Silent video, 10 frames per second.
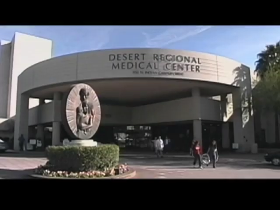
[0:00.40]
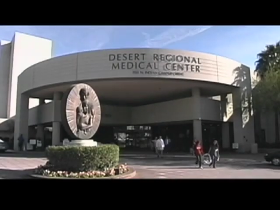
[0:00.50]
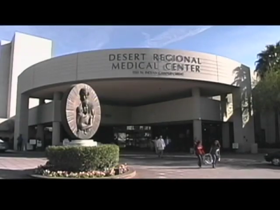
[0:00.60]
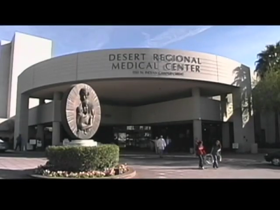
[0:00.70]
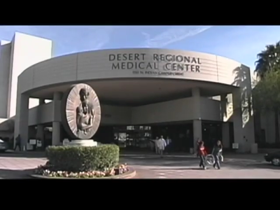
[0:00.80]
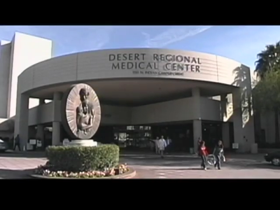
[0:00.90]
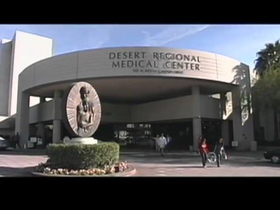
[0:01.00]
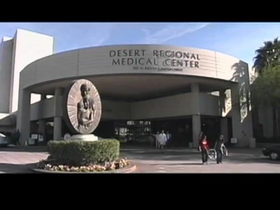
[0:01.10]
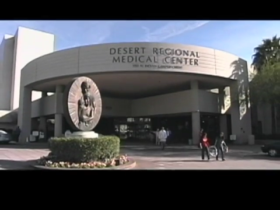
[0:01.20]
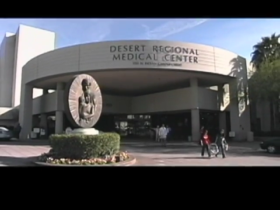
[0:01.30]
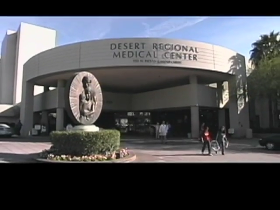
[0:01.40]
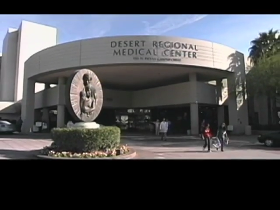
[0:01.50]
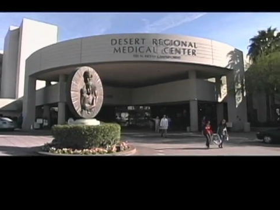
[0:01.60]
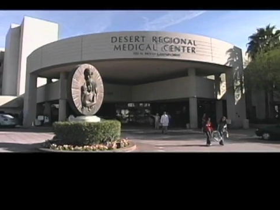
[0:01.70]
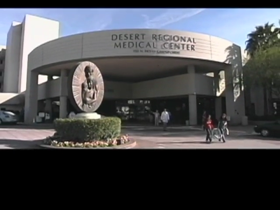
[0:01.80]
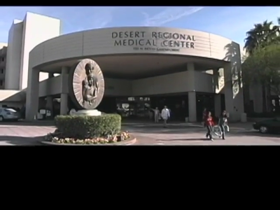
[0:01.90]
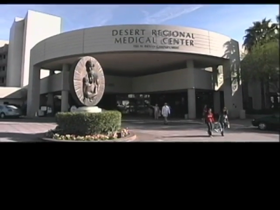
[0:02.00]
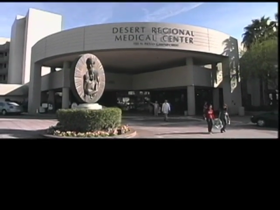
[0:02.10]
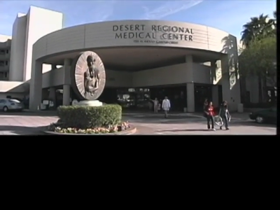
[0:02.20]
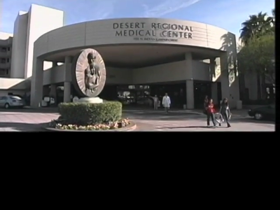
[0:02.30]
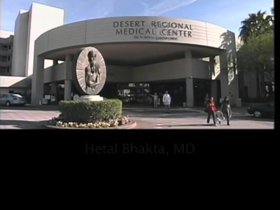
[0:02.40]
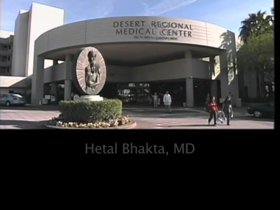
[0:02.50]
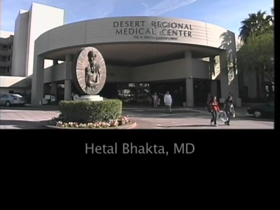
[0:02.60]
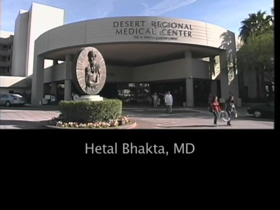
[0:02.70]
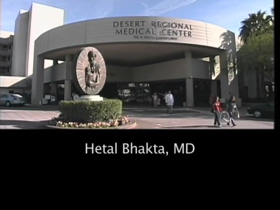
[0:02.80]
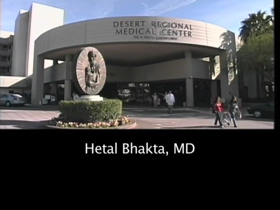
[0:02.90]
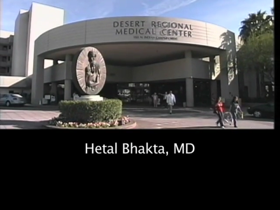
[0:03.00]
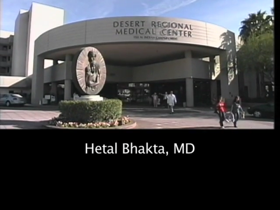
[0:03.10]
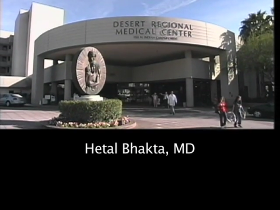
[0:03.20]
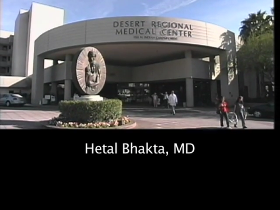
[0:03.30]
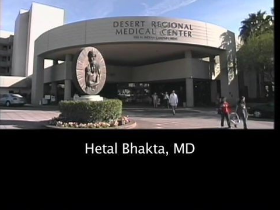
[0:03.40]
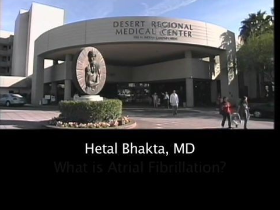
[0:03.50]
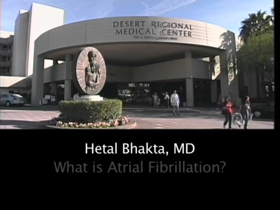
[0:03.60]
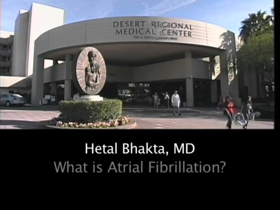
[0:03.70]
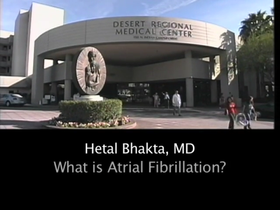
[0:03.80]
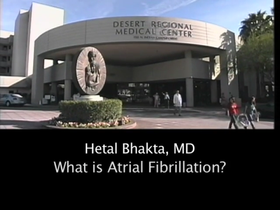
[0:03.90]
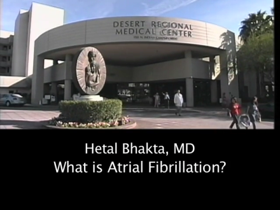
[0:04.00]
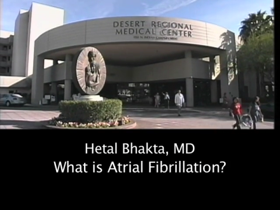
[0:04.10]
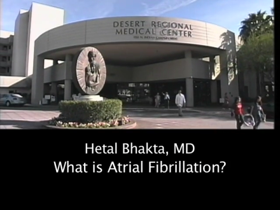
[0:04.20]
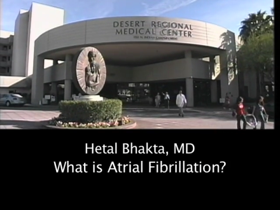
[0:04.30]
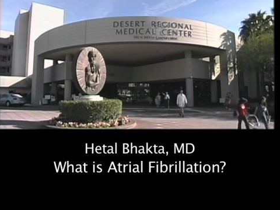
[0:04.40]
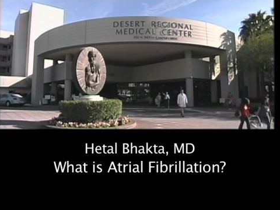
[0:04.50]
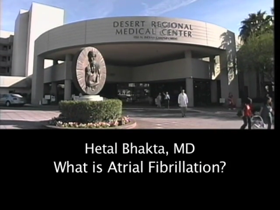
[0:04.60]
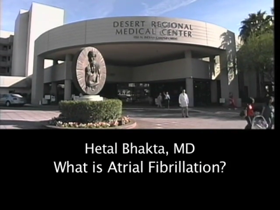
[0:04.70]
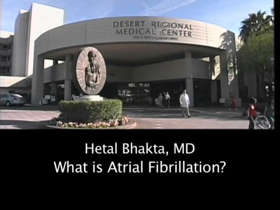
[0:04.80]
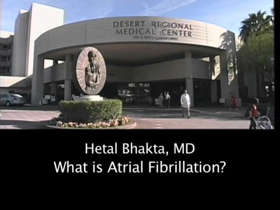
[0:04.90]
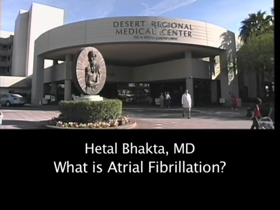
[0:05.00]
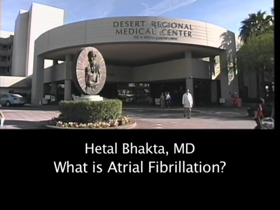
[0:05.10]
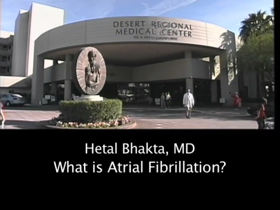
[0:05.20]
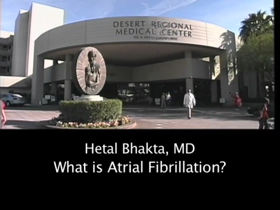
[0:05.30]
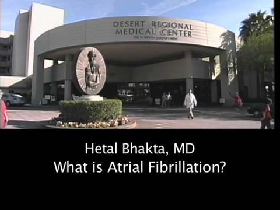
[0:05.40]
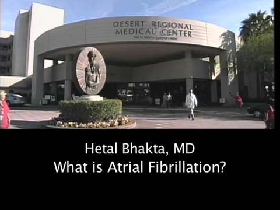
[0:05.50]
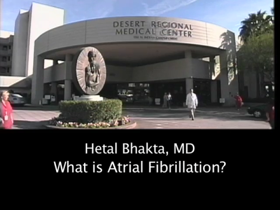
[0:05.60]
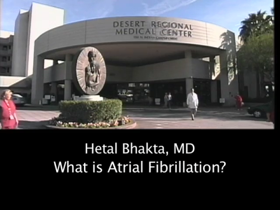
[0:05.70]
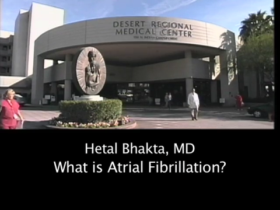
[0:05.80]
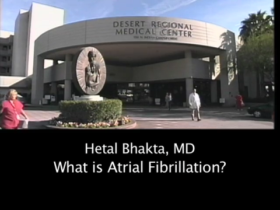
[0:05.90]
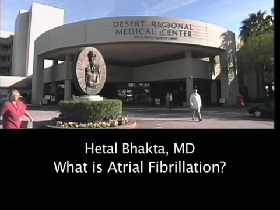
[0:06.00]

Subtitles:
Nobody's mouth can be seen.